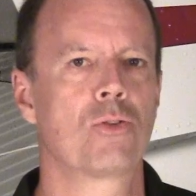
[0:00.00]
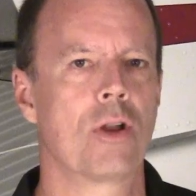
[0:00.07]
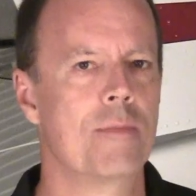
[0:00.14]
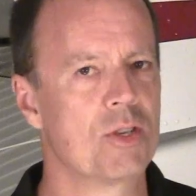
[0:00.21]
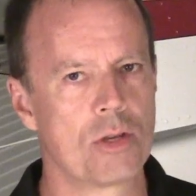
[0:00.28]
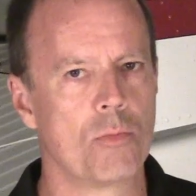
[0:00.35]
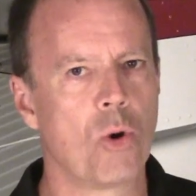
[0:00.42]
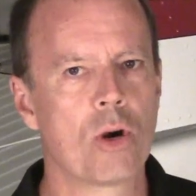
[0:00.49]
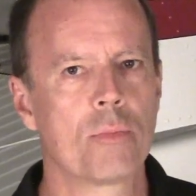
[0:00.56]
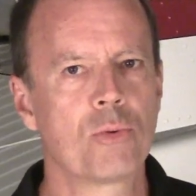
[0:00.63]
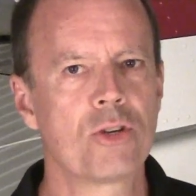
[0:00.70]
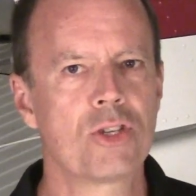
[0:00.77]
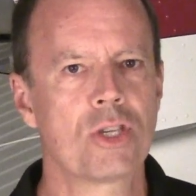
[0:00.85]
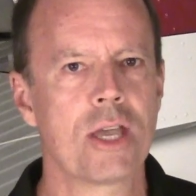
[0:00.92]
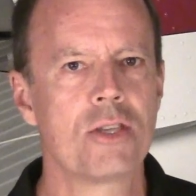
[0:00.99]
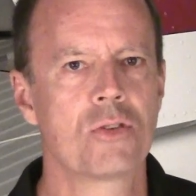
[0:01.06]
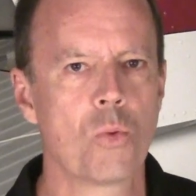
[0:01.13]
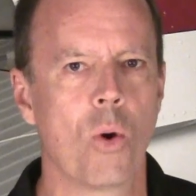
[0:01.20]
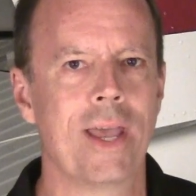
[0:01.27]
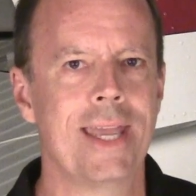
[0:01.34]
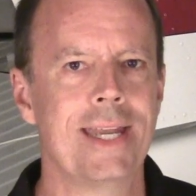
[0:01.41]
trim is a more
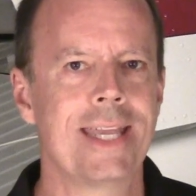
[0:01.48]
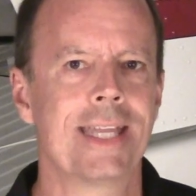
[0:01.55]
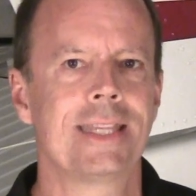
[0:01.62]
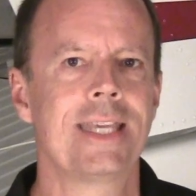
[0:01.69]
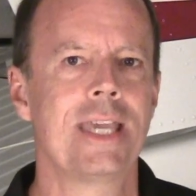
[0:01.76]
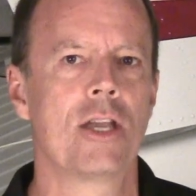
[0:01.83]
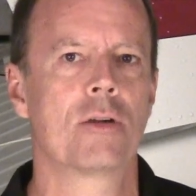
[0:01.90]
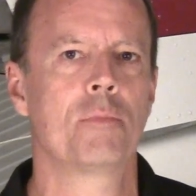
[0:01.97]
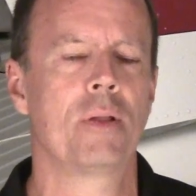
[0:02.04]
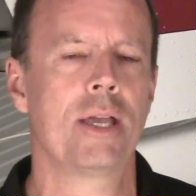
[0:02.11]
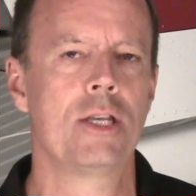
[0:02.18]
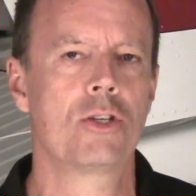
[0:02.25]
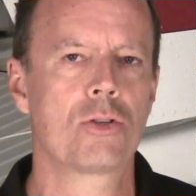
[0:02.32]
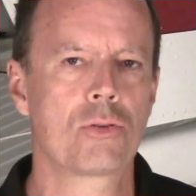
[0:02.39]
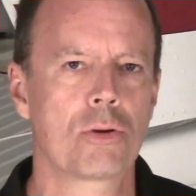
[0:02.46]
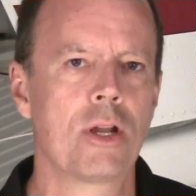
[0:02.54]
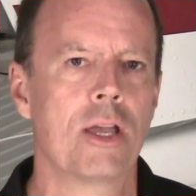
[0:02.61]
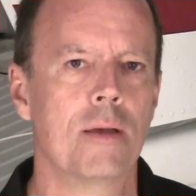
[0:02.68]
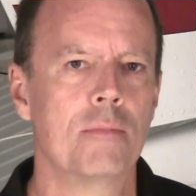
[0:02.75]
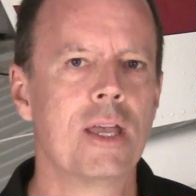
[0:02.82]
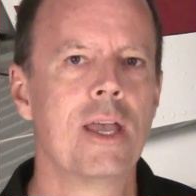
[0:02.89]
precise way to get the airplane
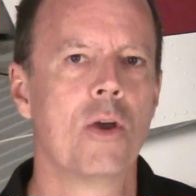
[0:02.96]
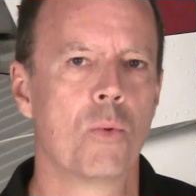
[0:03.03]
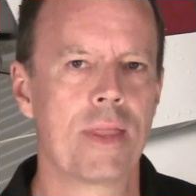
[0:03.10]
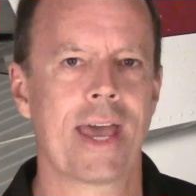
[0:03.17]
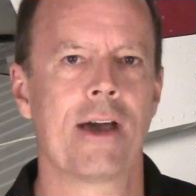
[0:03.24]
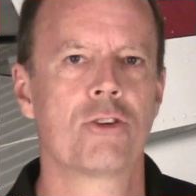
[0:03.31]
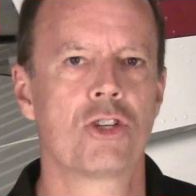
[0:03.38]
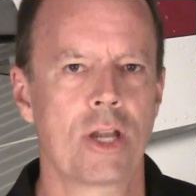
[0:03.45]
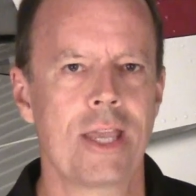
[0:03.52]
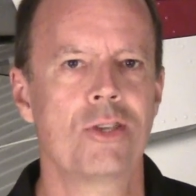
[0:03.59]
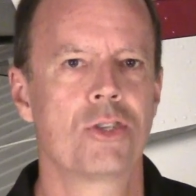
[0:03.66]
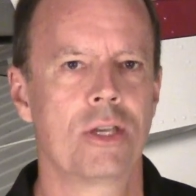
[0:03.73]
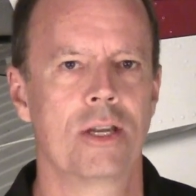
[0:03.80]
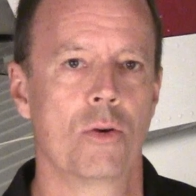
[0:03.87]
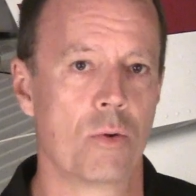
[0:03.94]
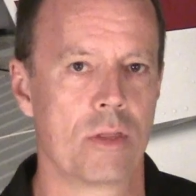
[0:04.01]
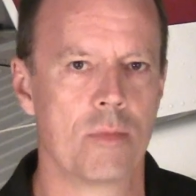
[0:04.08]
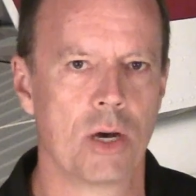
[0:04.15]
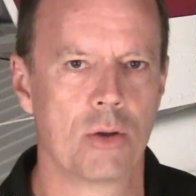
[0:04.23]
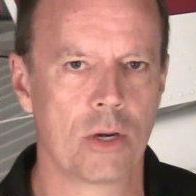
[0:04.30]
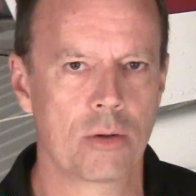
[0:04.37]
trimmed without chasing it with a
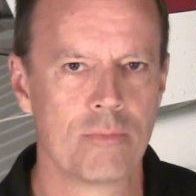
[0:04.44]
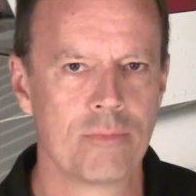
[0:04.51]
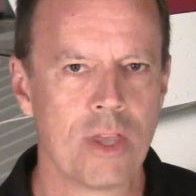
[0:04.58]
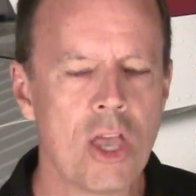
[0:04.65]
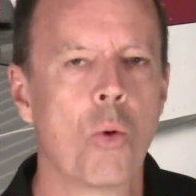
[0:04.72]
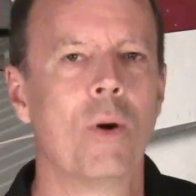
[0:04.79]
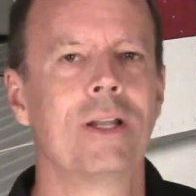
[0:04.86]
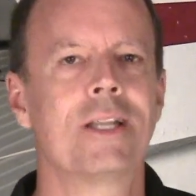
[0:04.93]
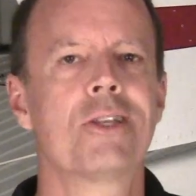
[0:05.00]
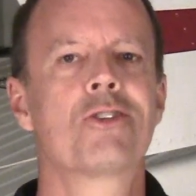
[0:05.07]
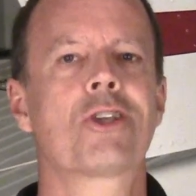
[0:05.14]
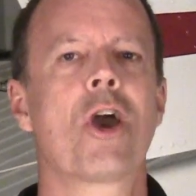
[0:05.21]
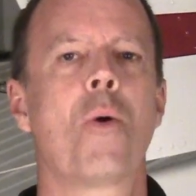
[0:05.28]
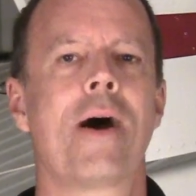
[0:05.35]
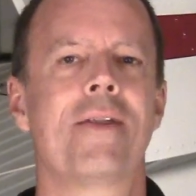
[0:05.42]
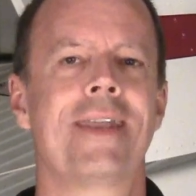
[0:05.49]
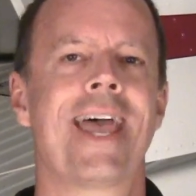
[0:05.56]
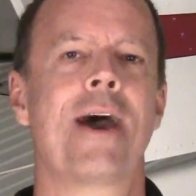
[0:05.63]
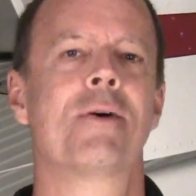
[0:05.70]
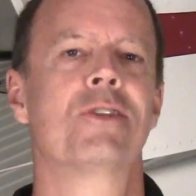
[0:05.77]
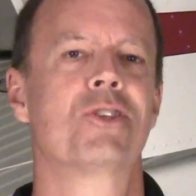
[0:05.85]
motor. Well, let's go out
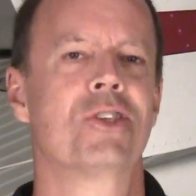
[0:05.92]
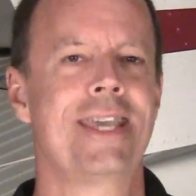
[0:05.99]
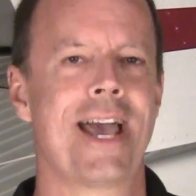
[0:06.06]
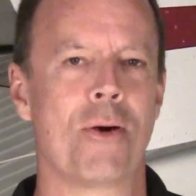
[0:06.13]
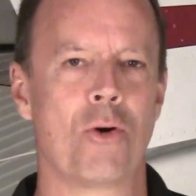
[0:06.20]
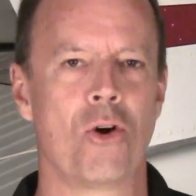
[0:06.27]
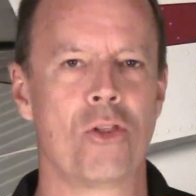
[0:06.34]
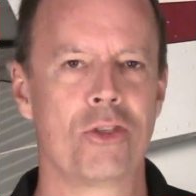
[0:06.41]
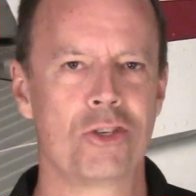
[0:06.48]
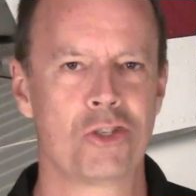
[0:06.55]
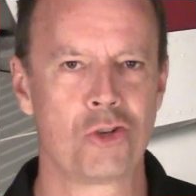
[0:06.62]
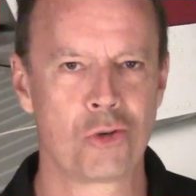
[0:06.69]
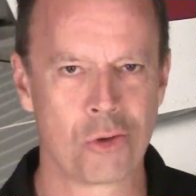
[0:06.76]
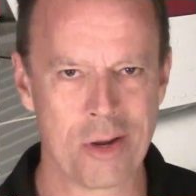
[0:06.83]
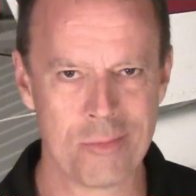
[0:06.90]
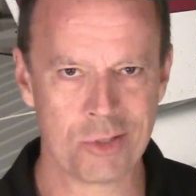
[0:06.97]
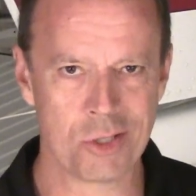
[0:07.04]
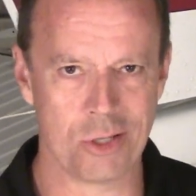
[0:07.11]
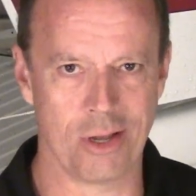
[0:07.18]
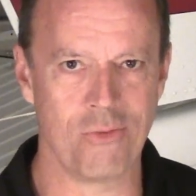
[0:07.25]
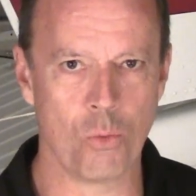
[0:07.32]
now and see how all this trim
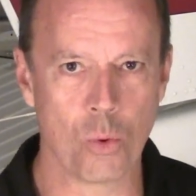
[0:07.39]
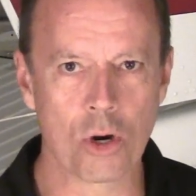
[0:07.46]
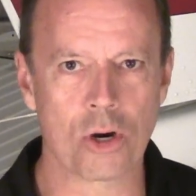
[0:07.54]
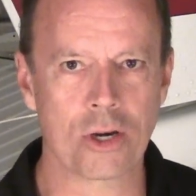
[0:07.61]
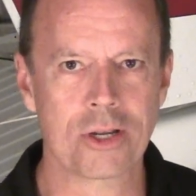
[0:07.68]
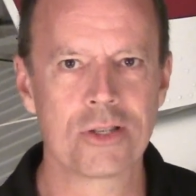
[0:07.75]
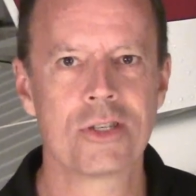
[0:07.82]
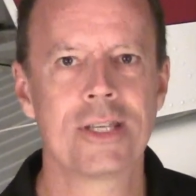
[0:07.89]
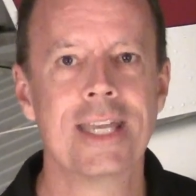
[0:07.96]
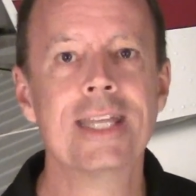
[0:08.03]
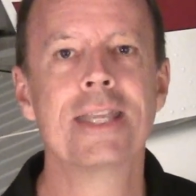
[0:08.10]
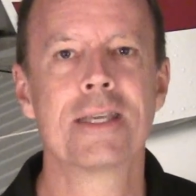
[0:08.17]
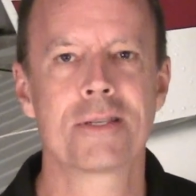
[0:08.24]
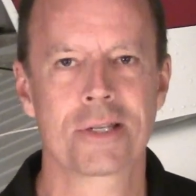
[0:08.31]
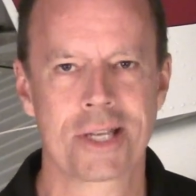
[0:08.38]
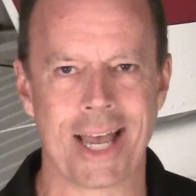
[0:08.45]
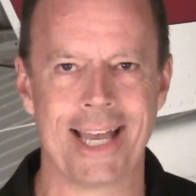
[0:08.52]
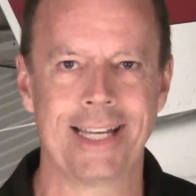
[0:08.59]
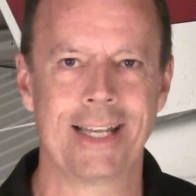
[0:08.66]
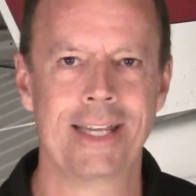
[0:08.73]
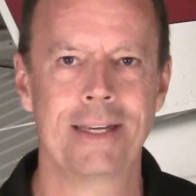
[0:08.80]
stuff works in the
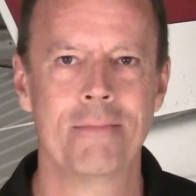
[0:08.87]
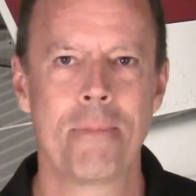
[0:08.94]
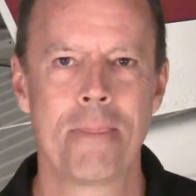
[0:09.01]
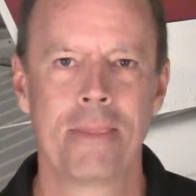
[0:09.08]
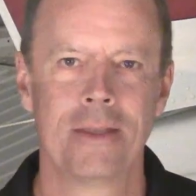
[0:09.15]
Skylane.